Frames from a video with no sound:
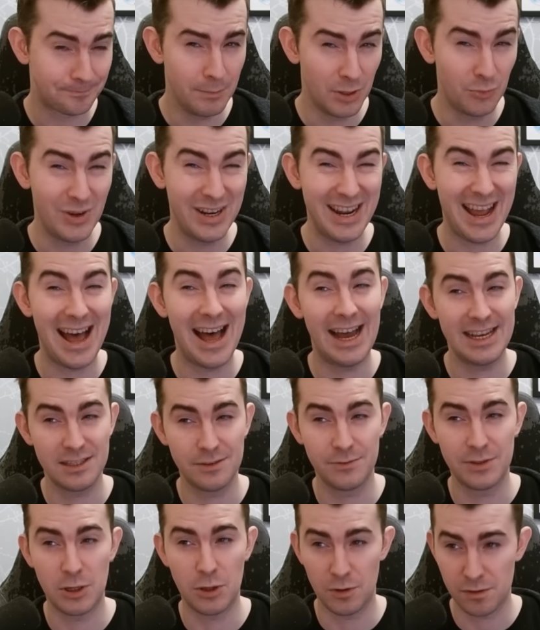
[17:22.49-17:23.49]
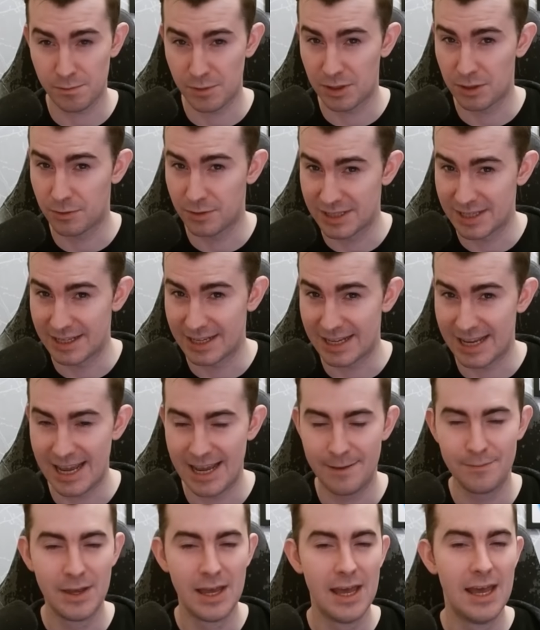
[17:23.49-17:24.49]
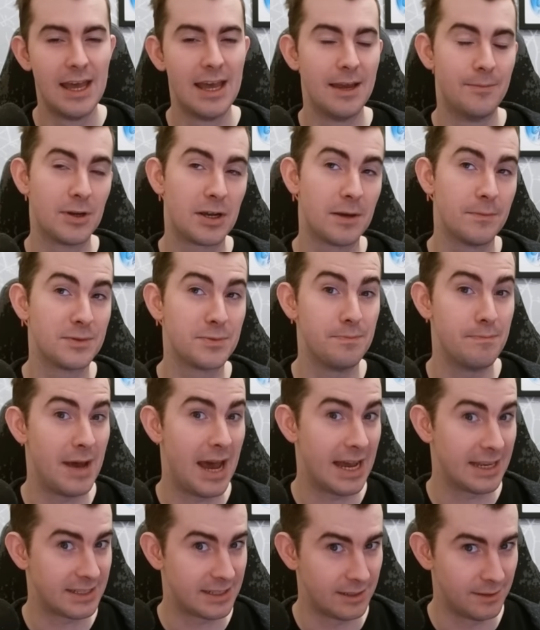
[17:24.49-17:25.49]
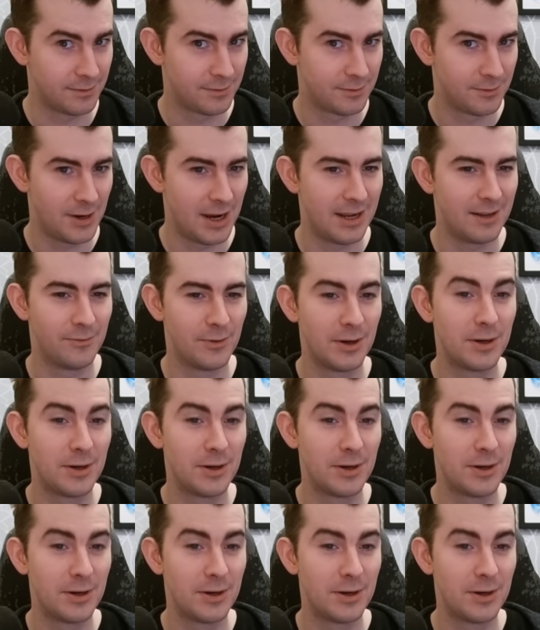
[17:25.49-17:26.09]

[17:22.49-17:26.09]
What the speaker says: but when Eyes of the Earth Mother is in the game, it becomes massive, right?